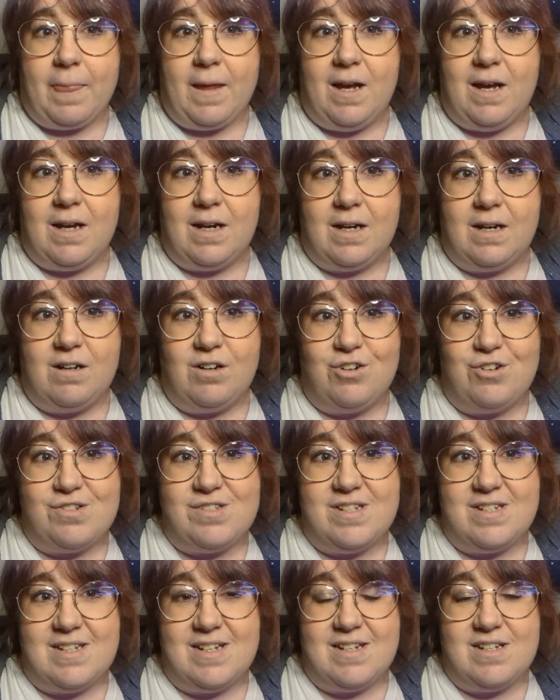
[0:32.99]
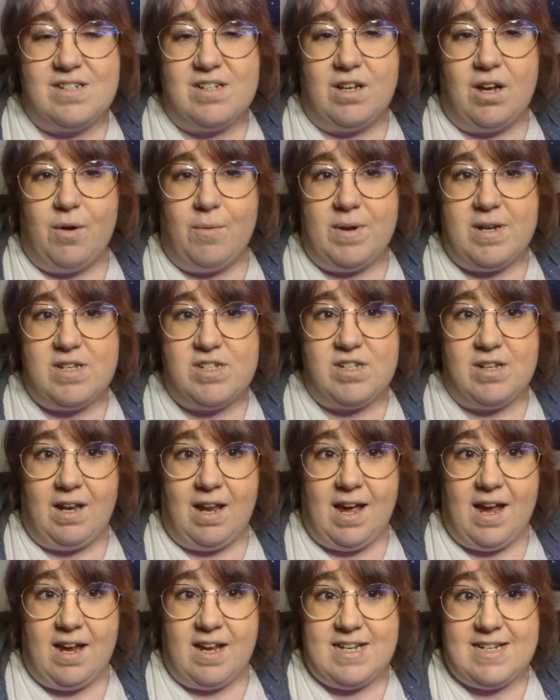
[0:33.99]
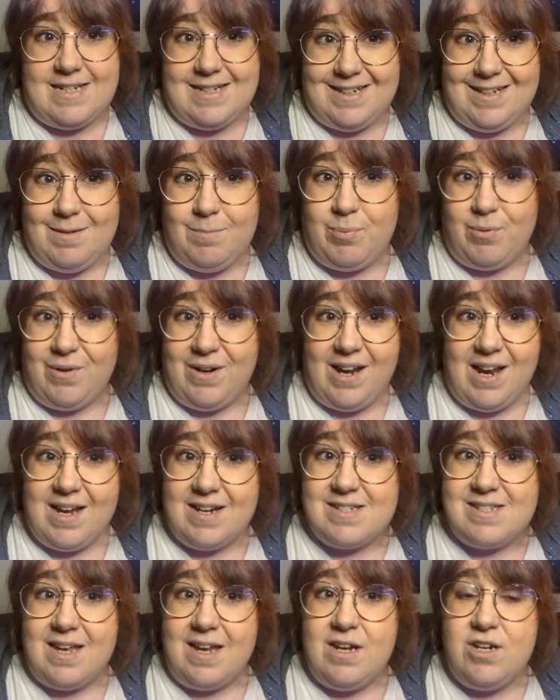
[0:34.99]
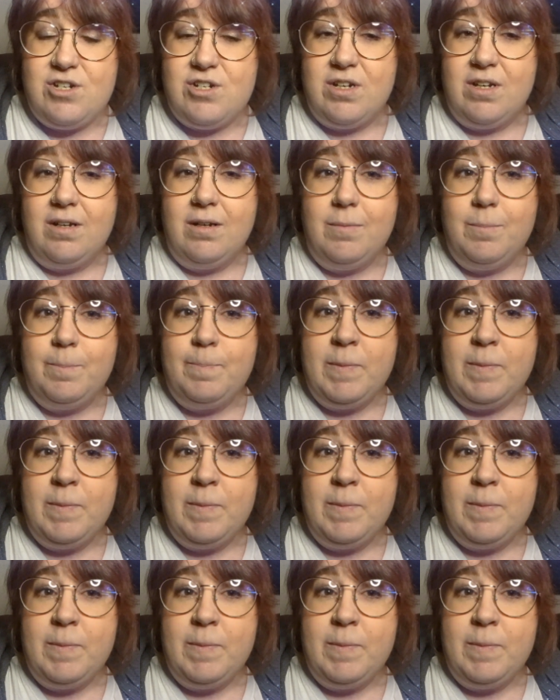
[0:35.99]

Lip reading: and causes it to go into like a deep relaxation.